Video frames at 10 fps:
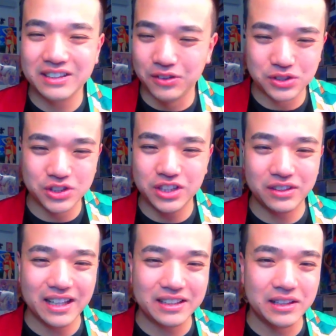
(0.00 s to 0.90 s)
goes to
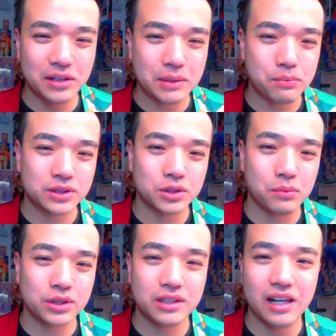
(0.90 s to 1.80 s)
show that you know they put so
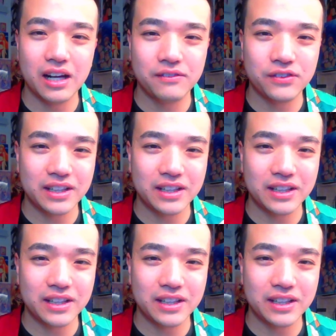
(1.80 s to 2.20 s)
much love